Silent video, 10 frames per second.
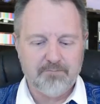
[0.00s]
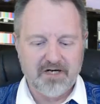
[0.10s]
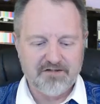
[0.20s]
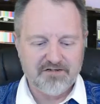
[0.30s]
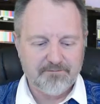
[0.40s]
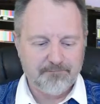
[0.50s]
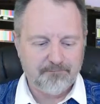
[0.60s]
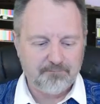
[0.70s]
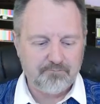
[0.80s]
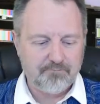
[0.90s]
But
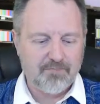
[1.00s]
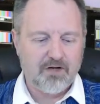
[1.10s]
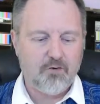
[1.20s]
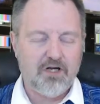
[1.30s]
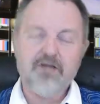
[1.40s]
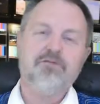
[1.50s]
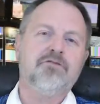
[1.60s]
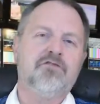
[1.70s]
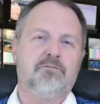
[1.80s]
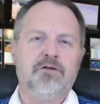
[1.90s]
if
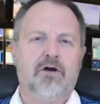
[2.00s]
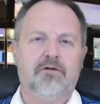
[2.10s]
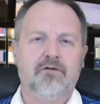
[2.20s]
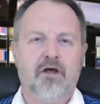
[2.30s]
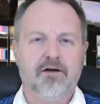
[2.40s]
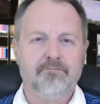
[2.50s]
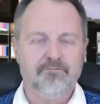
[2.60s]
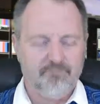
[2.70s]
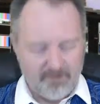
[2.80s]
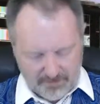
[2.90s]
you took me offline,
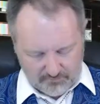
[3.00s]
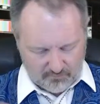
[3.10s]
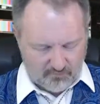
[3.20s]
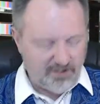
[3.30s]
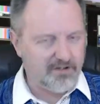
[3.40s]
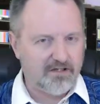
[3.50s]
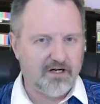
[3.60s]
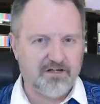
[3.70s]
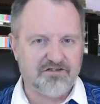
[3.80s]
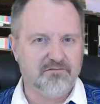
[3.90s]
if you got rid of the
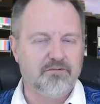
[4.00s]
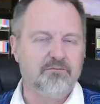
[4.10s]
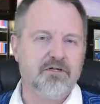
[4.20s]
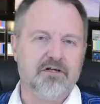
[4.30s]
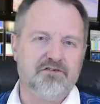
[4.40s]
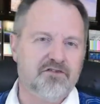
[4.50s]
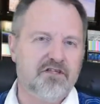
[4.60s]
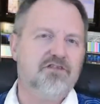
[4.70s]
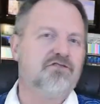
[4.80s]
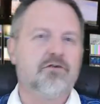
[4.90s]
costume, put me in a
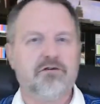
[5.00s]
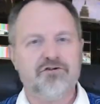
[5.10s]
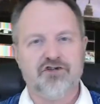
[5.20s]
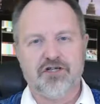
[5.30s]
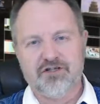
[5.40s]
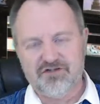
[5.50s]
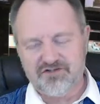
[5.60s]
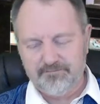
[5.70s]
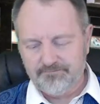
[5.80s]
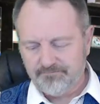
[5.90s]
t-shirt and
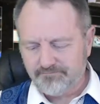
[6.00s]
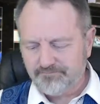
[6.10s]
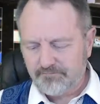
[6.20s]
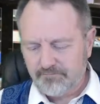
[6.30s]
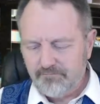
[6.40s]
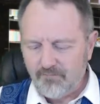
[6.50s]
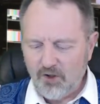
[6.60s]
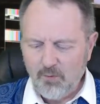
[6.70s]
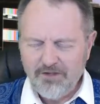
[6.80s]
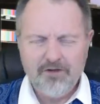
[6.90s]
jeans,
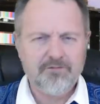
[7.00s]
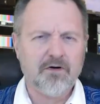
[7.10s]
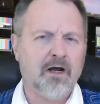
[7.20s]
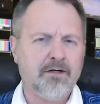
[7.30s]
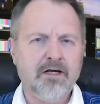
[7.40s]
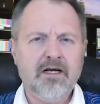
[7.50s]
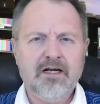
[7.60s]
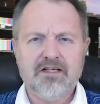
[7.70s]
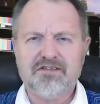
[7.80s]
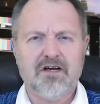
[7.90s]
what you're going to find
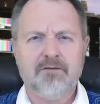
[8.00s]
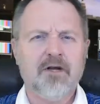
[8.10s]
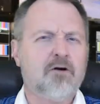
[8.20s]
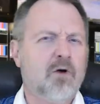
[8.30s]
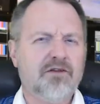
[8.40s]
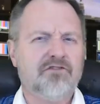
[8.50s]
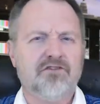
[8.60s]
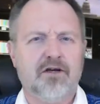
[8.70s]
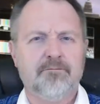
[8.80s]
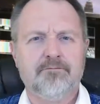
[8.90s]
is that I'm not quite the
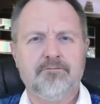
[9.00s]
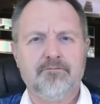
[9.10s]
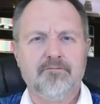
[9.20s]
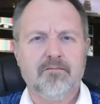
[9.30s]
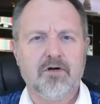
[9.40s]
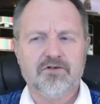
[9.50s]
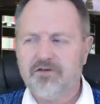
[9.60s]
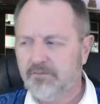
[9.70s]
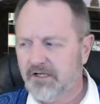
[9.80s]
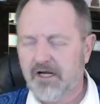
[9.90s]
same.
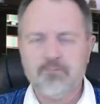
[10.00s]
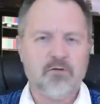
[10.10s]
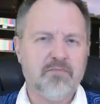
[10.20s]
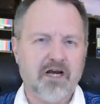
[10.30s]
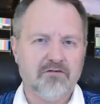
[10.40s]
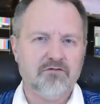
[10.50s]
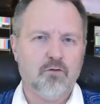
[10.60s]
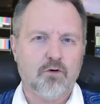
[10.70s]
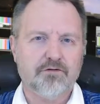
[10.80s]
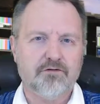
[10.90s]
There's going to be a lot more back and
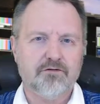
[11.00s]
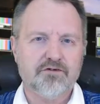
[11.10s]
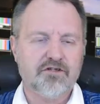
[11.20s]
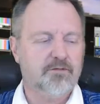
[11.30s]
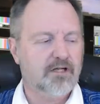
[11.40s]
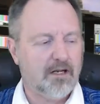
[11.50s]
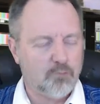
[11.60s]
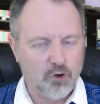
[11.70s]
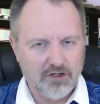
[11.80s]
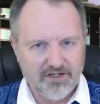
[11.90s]
forth. It's going to be a
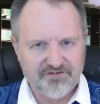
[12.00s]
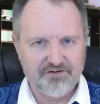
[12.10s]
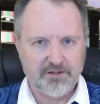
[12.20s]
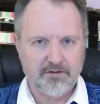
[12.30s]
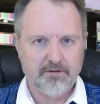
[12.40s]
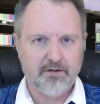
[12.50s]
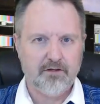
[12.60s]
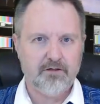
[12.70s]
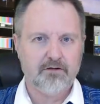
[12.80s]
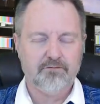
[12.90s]
lot more listening.
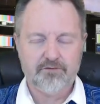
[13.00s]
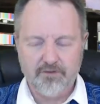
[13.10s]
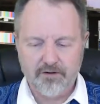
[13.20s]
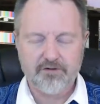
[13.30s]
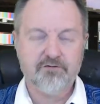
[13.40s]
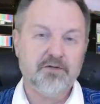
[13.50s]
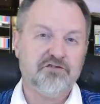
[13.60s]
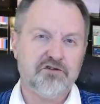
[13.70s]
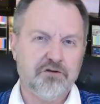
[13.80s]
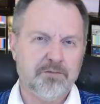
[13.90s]
And if you're talking to me
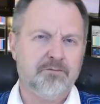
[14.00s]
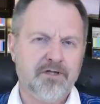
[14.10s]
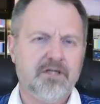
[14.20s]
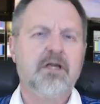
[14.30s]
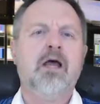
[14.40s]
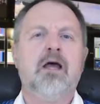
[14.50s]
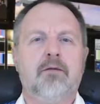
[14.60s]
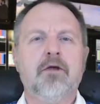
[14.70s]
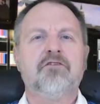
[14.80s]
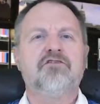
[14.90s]
as a human being,
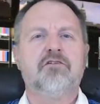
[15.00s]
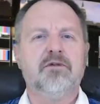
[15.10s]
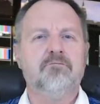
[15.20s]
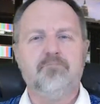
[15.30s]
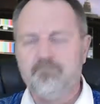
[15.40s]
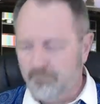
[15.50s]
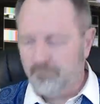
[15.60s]
I'm not just going to be